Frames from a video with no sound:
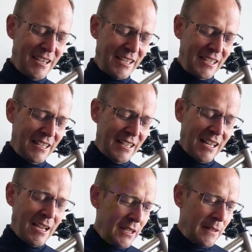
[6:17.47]
Yeah, great.
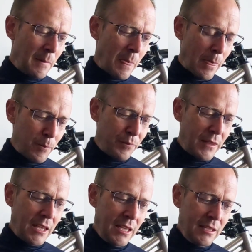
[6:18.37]

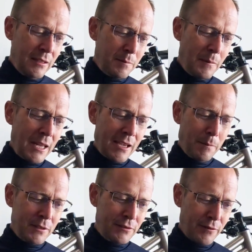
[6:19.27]
In many
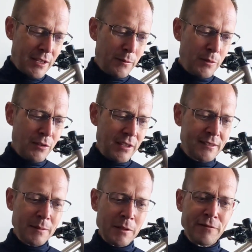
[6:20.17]
governments around the world,
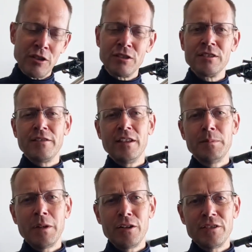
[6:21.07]
there's similar versions of
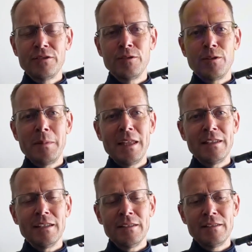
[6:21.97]
this, but I'll just talk
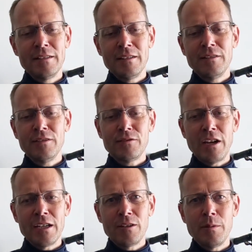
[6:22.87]
about the
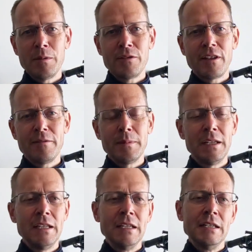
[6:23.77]
Australian Commonwealth Government.